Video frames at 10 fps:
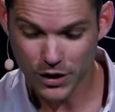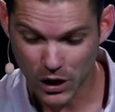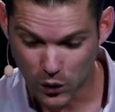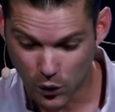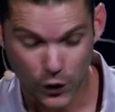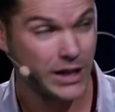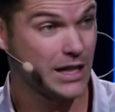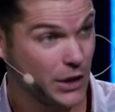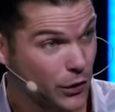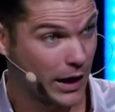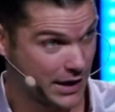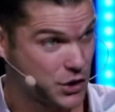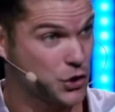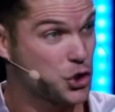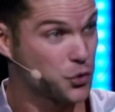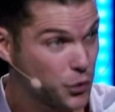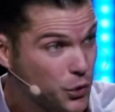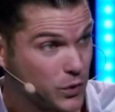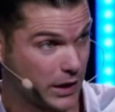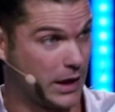of the Lord, hear it
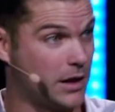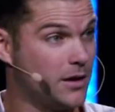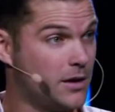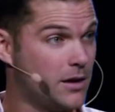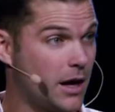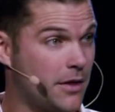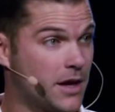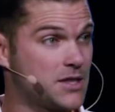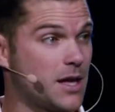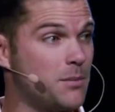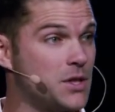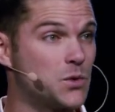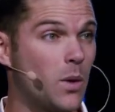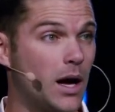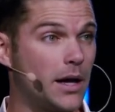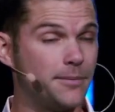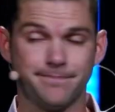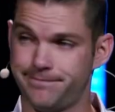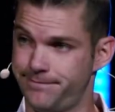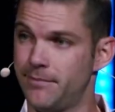truly, and thus that means what?
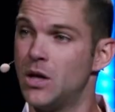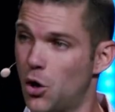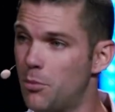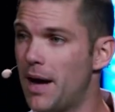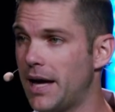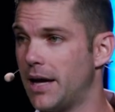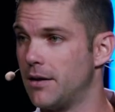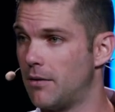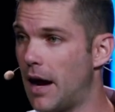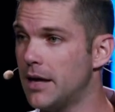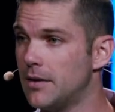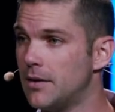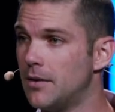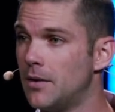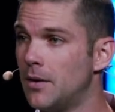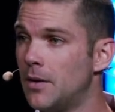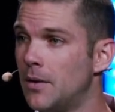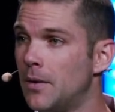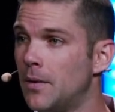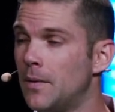Obey it, right?
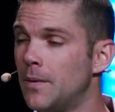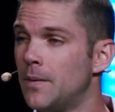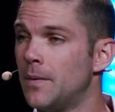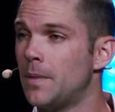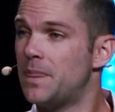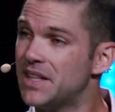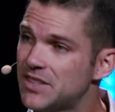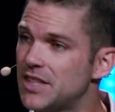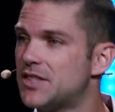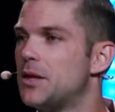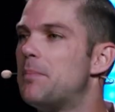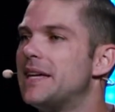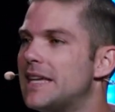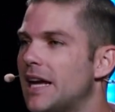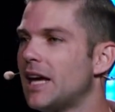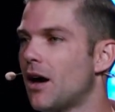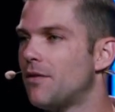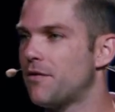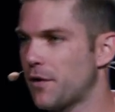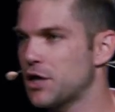This is the beginning of
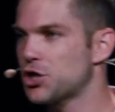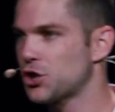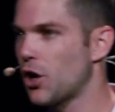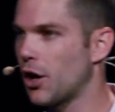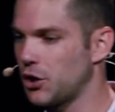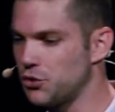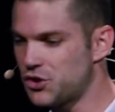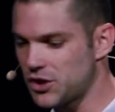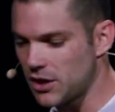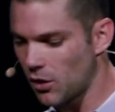a fresh start. You see,